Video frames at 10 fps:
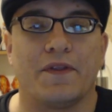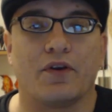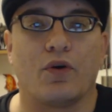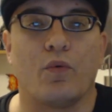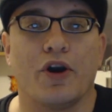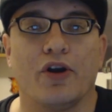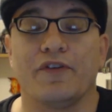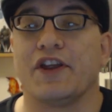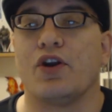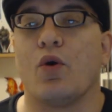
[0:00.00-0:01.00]
that they're aware
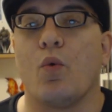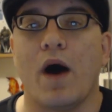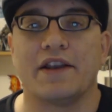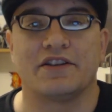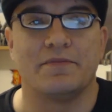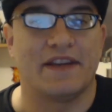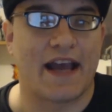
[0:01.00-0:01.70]
of, that they don't want to be